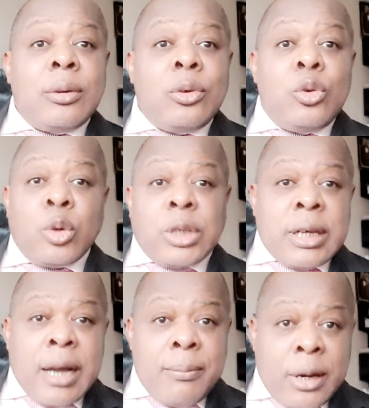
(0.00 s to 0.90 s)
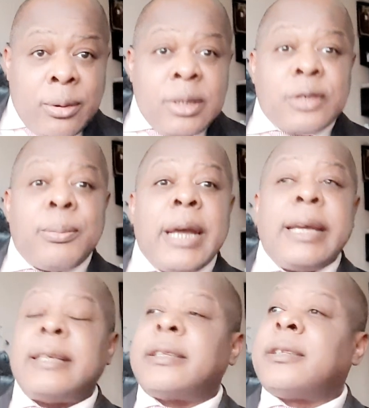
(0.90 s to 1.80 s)
Youth in Cameroon is my
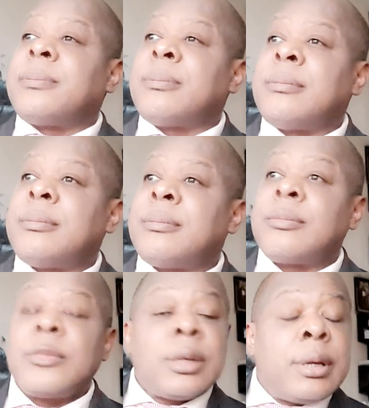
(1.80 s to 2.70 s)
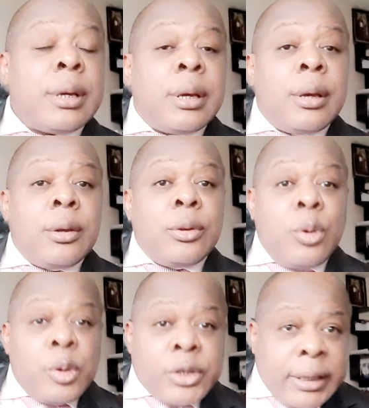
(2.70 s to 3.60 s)
age.
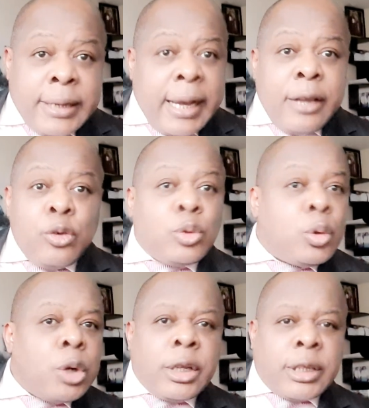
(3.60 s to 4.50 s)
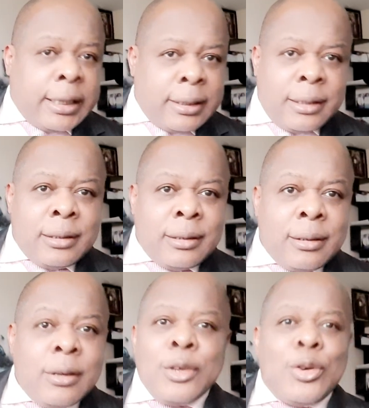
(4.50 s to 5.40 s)
You sit there, you do nothing.
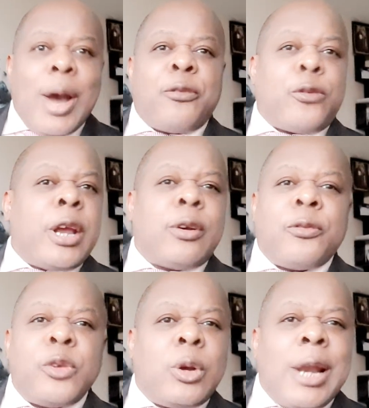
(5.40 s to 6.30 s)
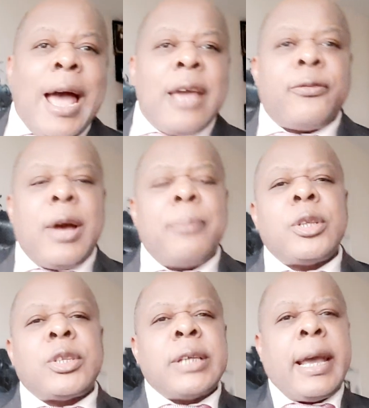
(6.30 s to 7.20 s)
You're afraid of your life. I'm
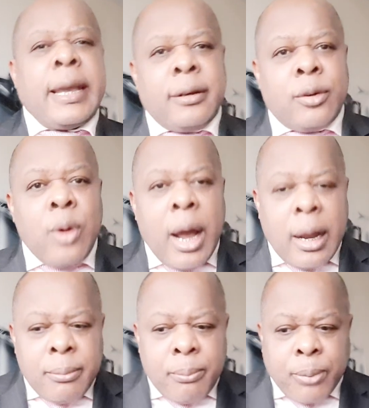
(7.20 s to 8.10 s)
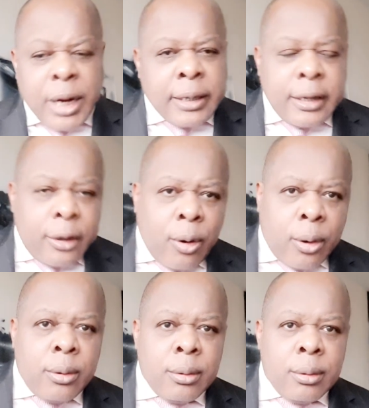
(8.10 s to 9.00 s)
not saying go and break the law.